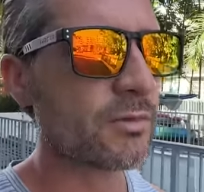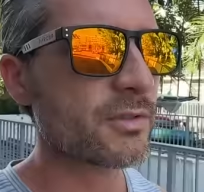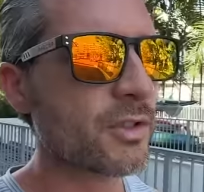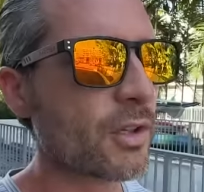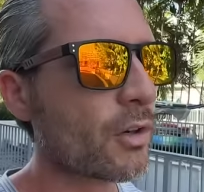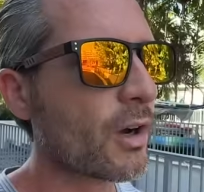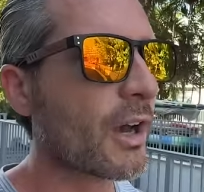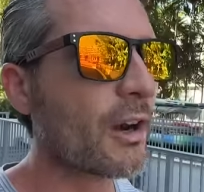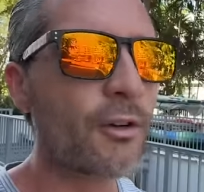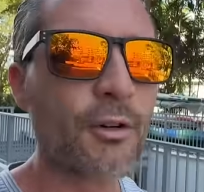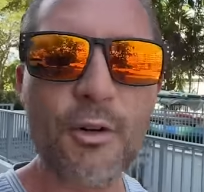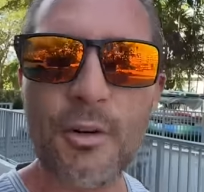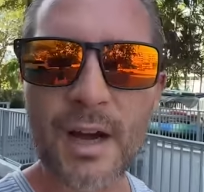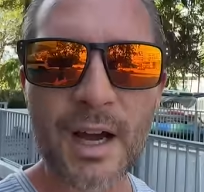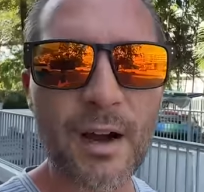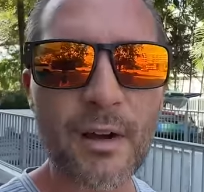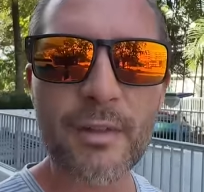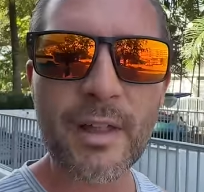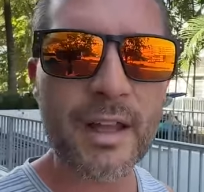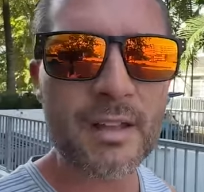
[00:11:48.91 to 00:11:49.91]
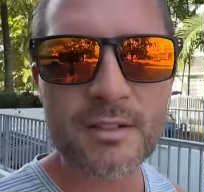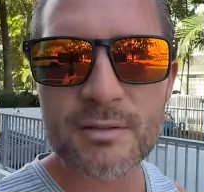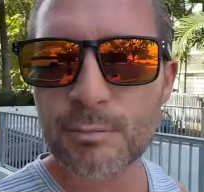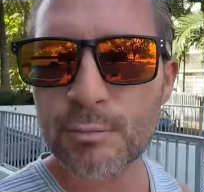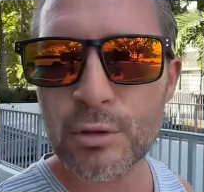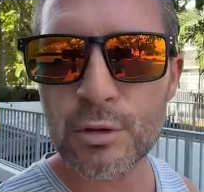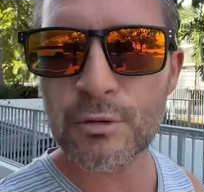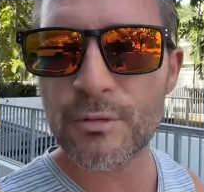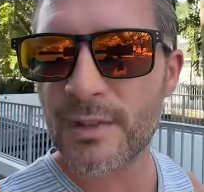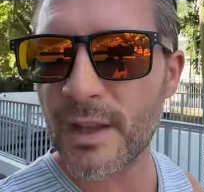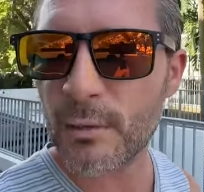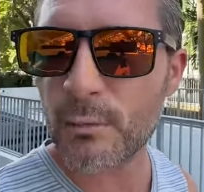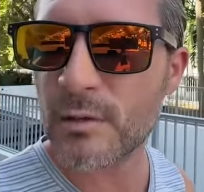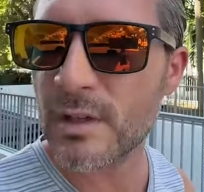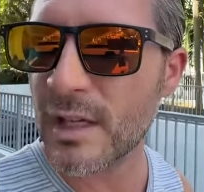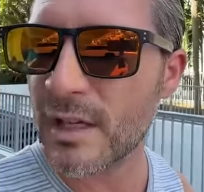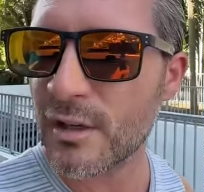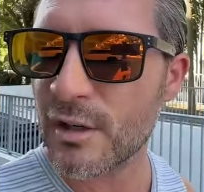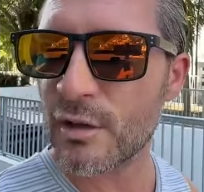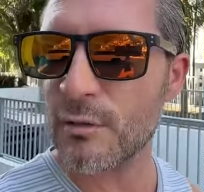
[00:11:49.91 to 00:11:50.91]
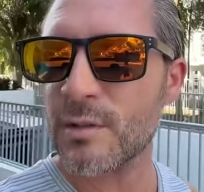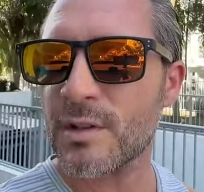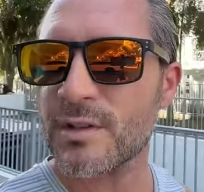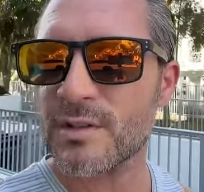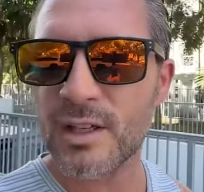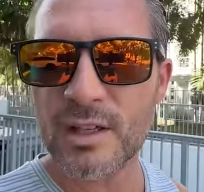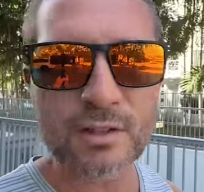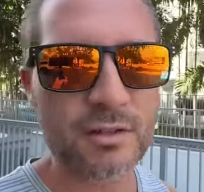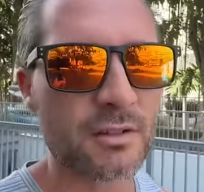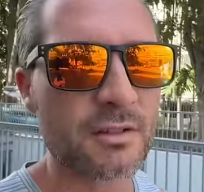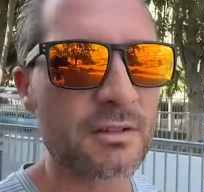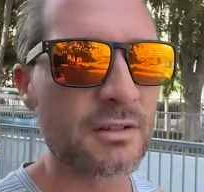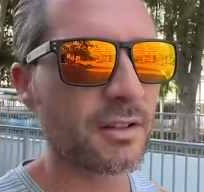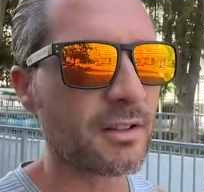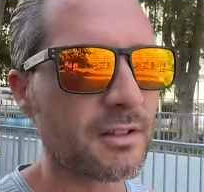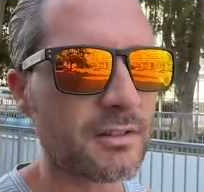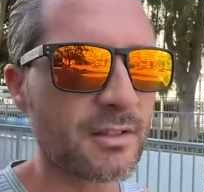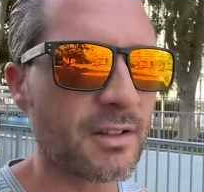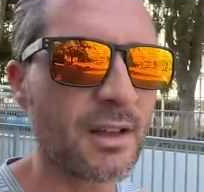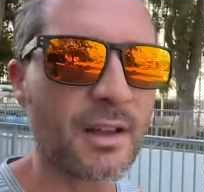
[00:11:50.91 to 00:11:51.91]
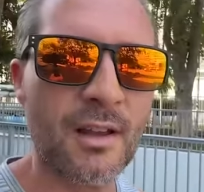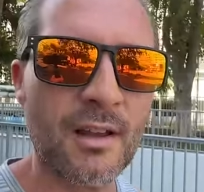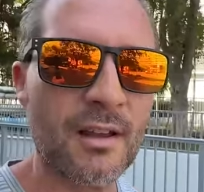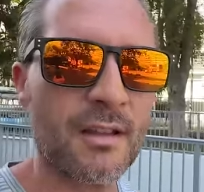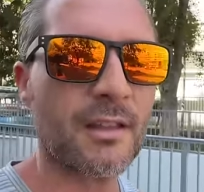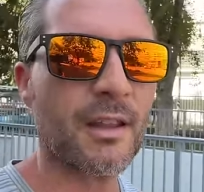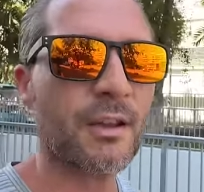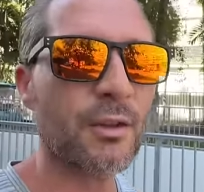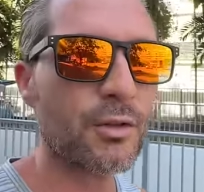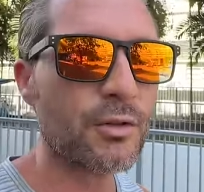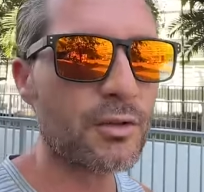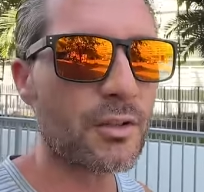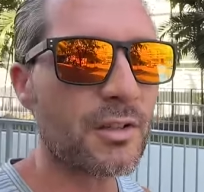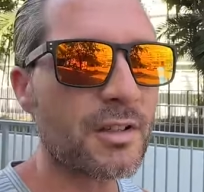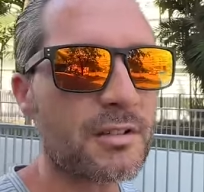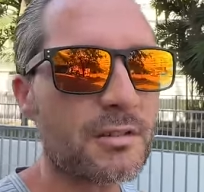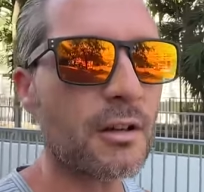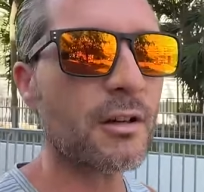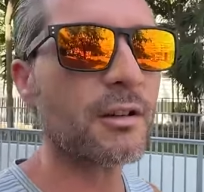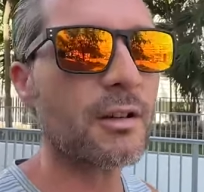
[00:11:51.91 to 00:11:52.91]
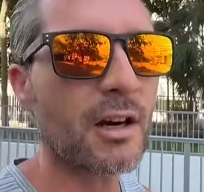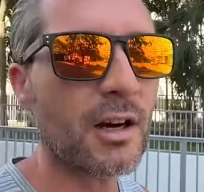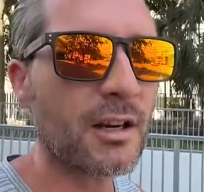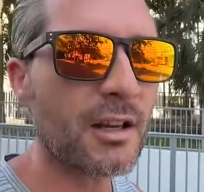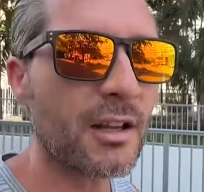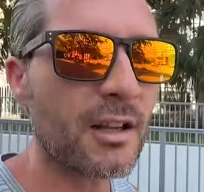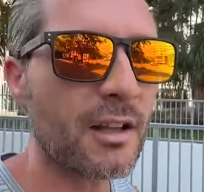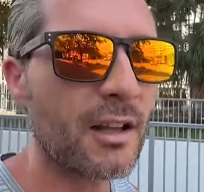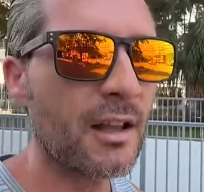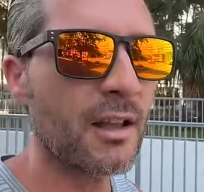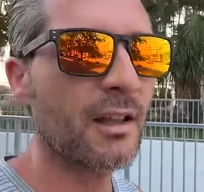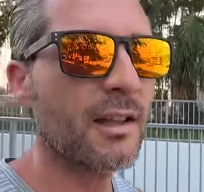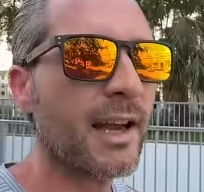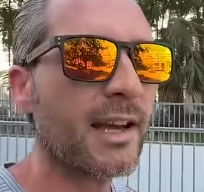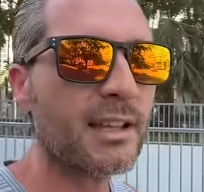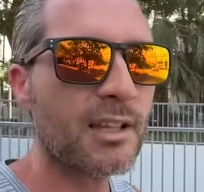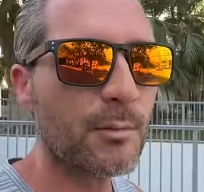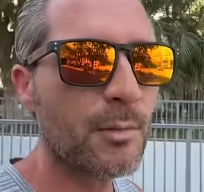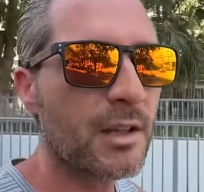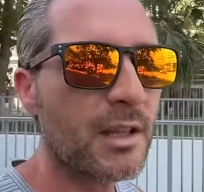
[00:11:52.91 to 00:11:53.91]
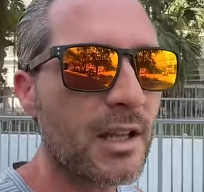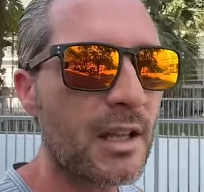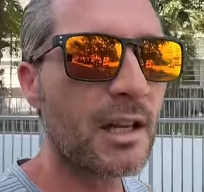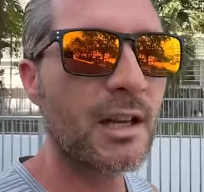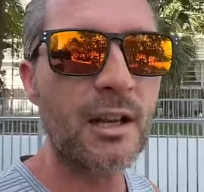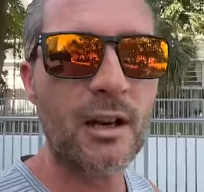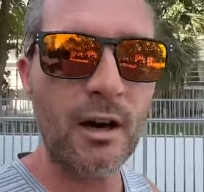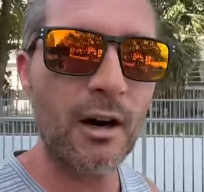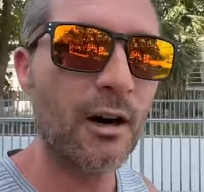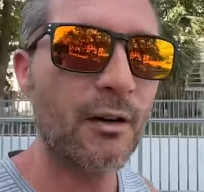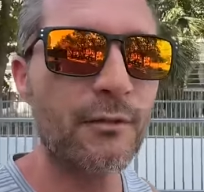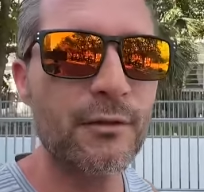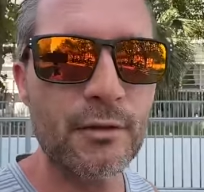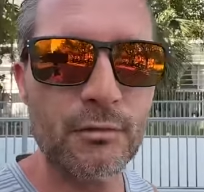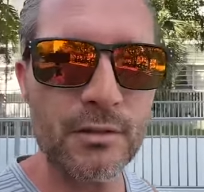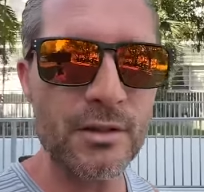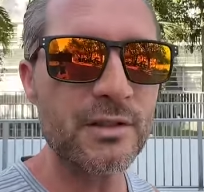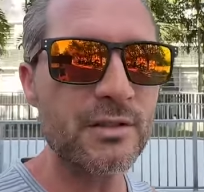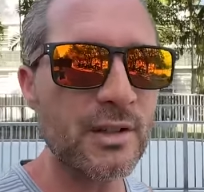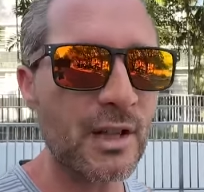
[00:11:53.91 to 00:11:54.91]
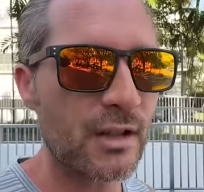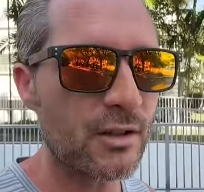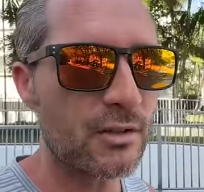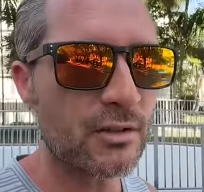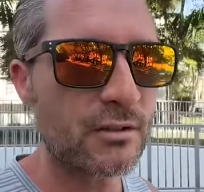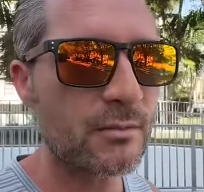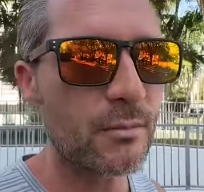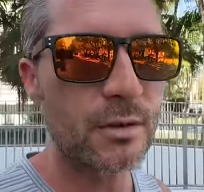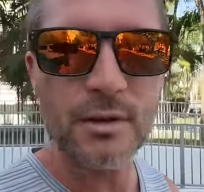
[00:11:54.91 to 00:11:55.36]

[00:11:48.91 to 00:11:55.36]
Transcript: So I don't know how that's proof that we're not in a recession, because they usually start cutting at the beginning of the recession.